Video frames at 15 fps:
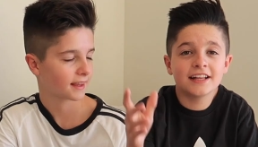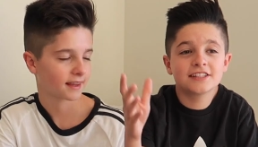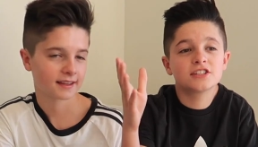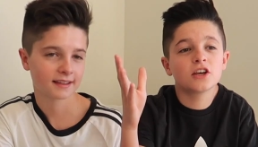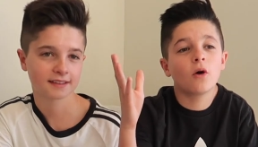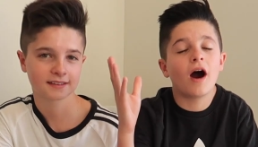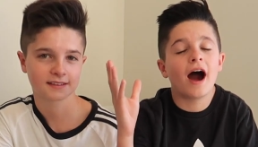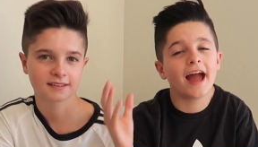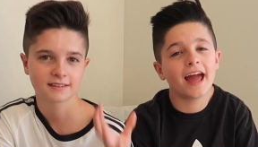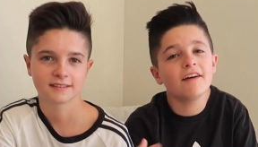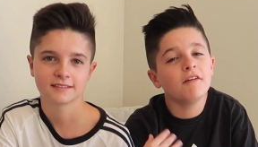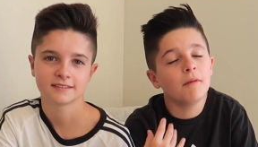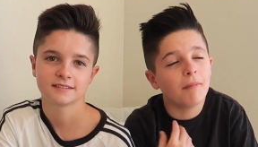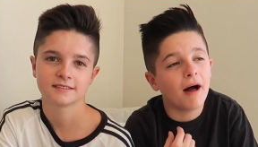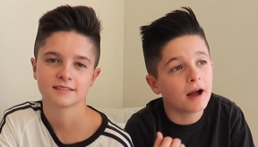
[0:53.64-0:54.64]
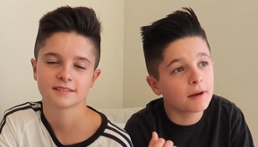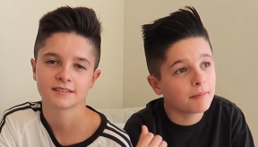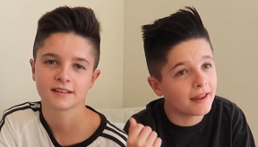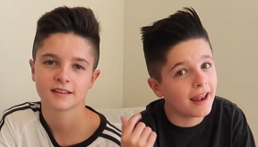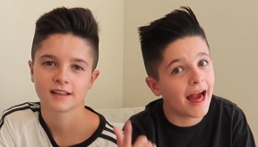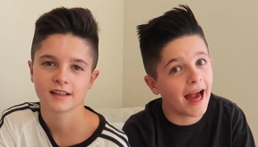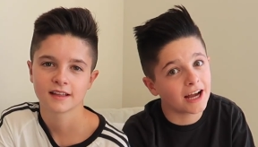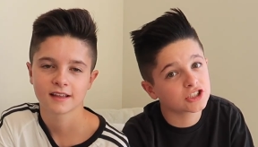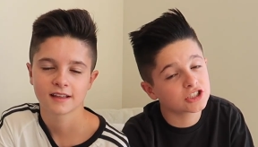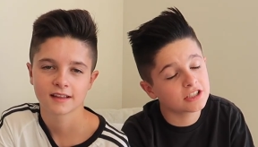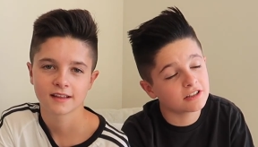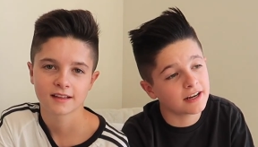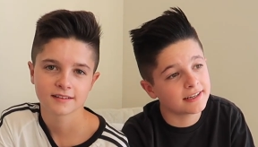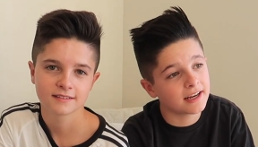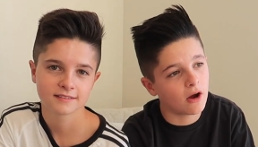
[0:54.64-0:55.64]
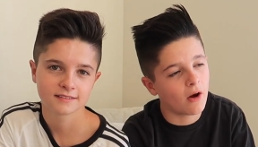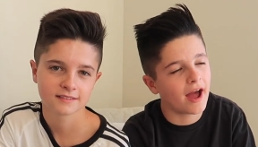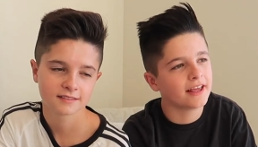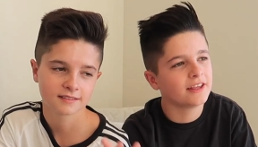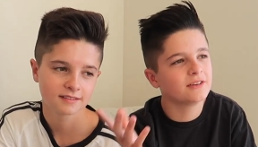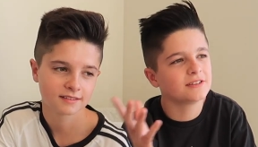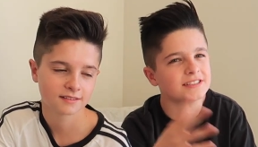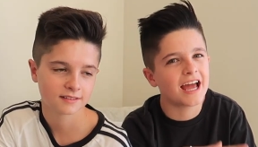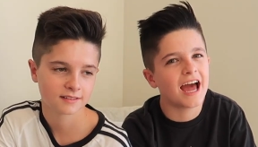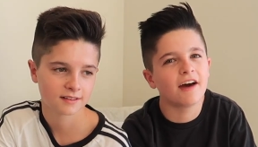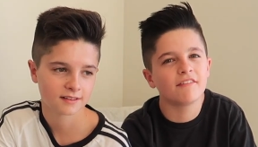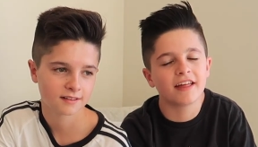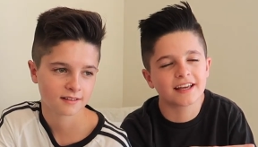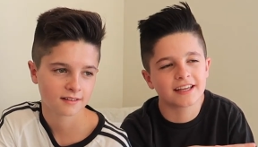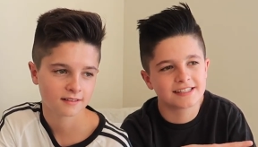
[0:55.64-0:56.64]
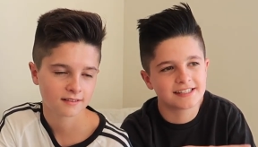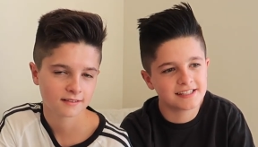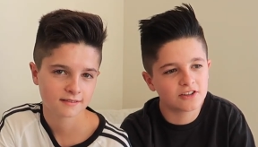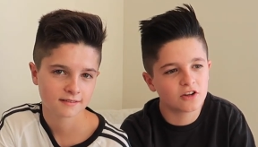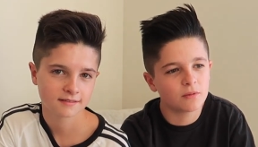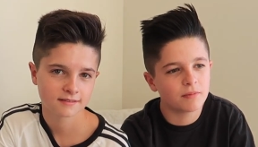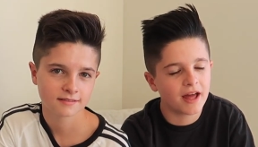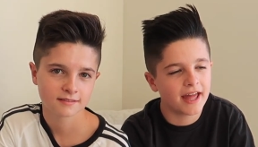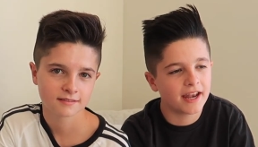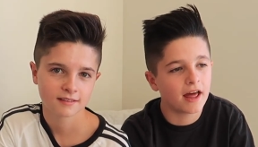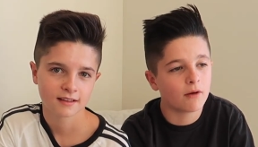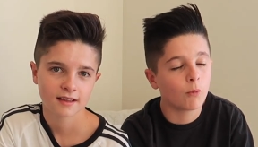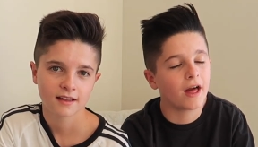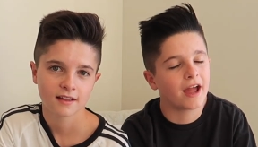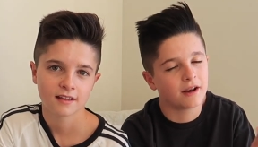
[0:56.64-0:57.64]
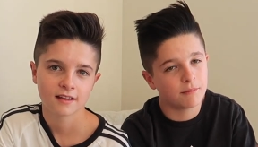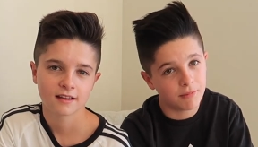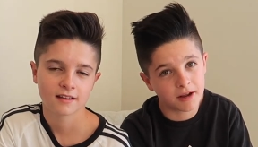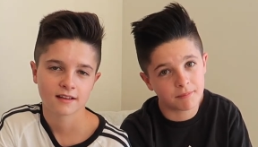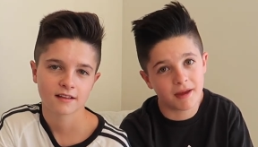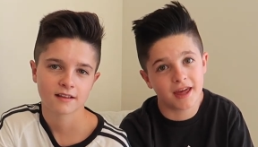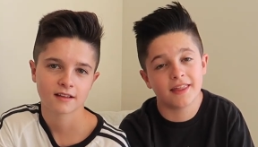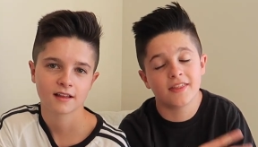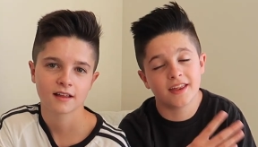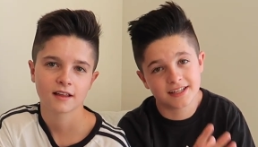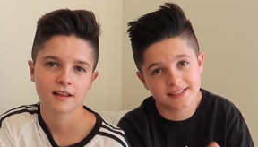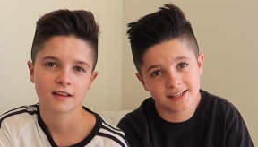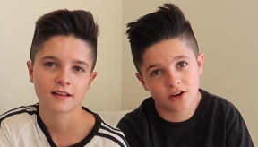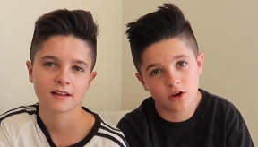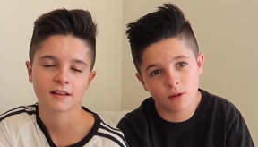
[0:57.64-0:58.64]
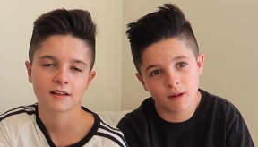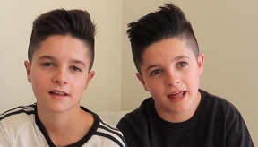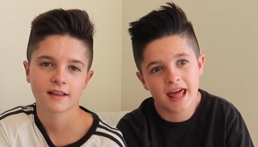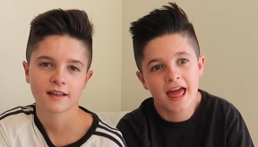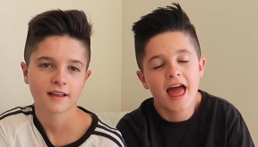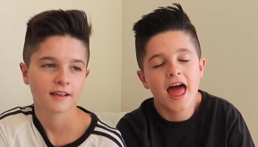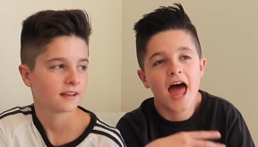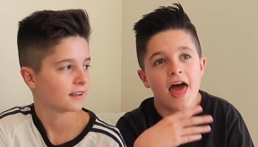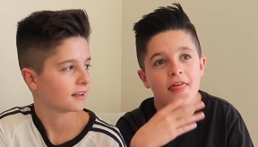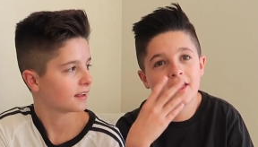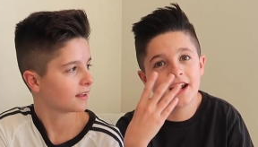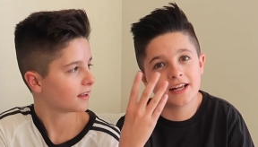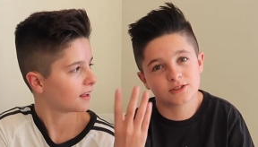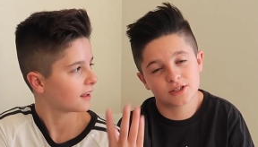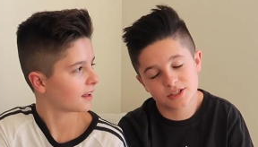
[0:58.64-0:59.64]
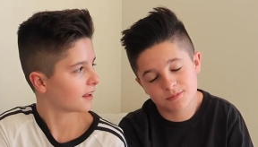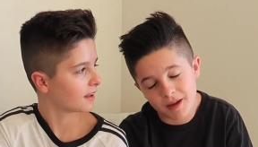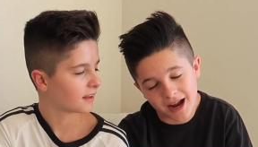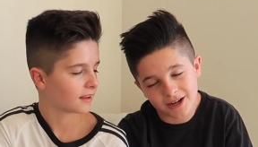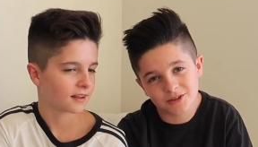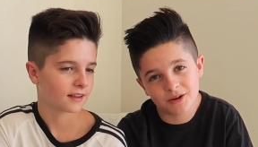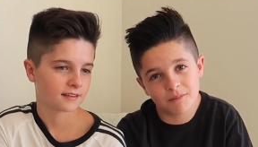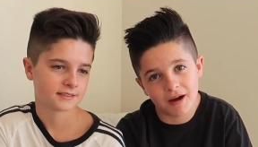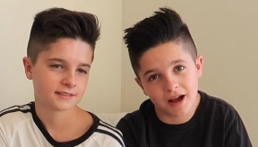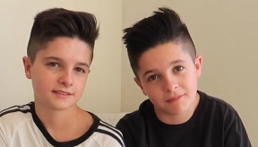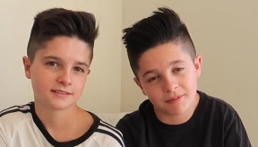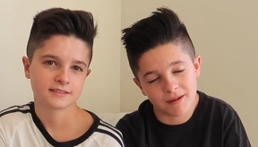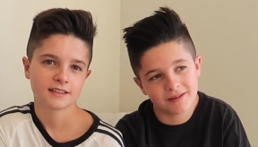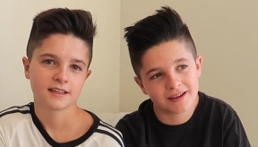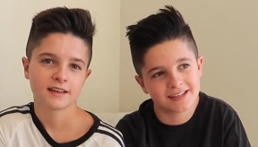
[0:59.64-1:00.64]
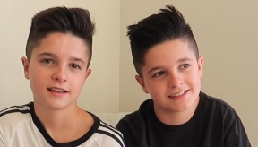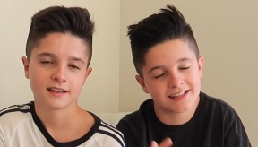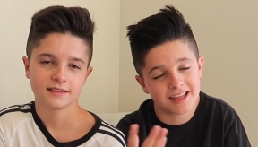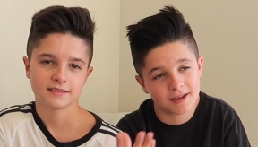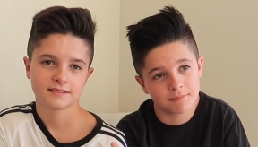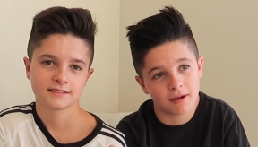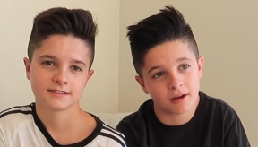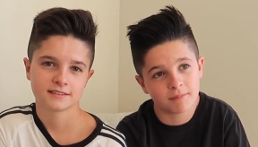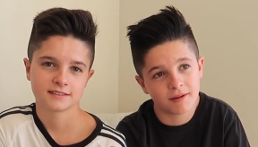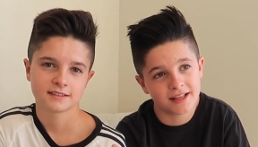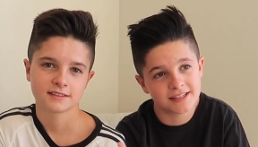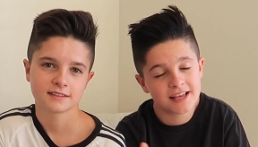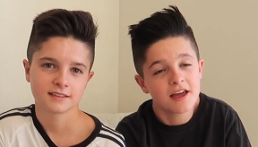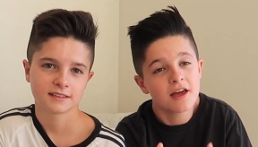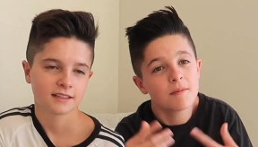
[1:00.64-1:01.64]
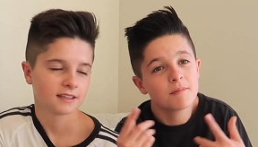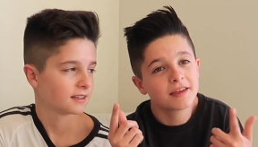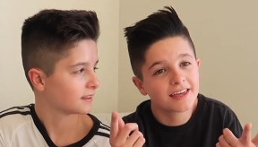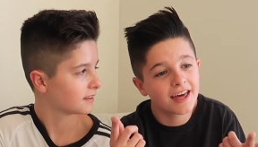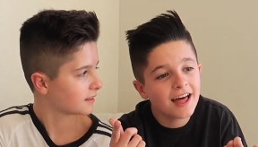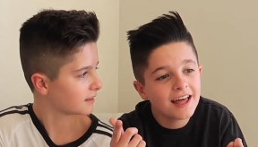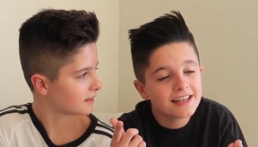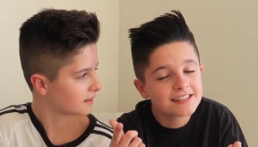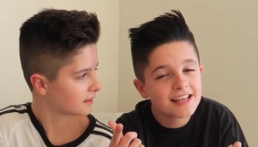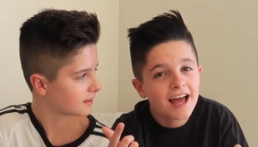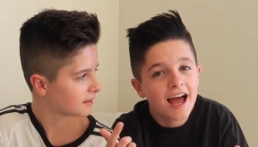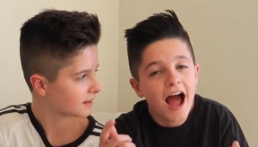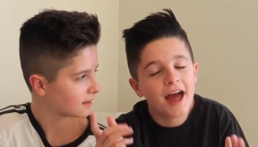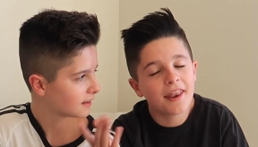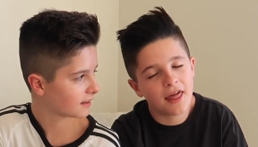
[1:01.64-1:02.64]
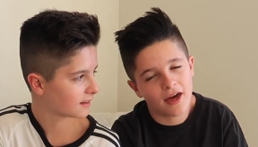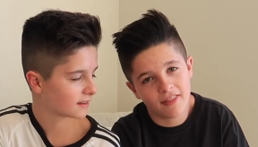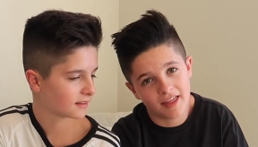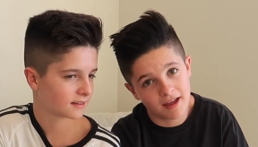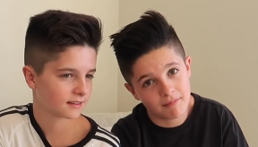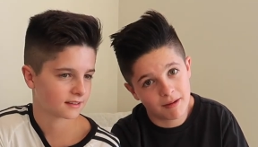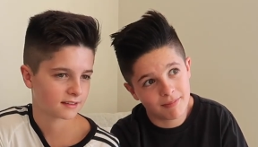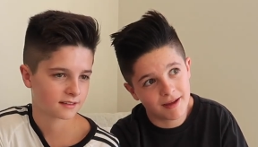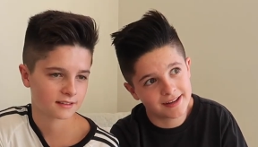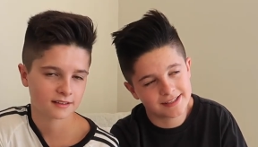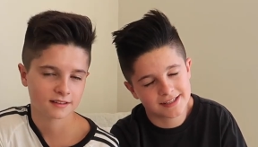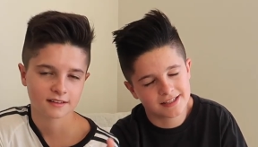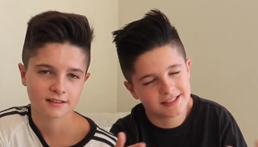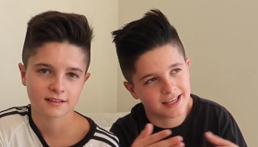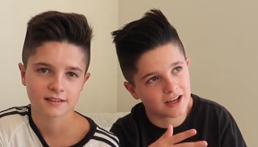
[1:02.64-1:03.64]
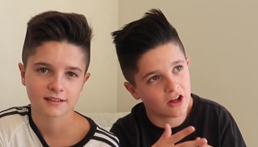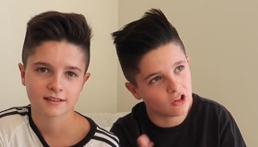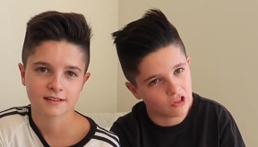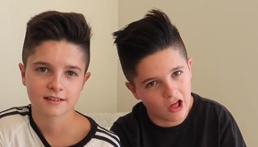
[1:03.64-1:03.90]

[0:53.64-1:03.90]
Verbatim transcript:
Speaker 1: And so I have a bunk bed. Actually, right now, I used to have like a single bed. Well, I had a bunk bed and then a single bed. And then I switched back to a bunk bed because I like bunk beds. Because now that i have my Beddy's, it's like a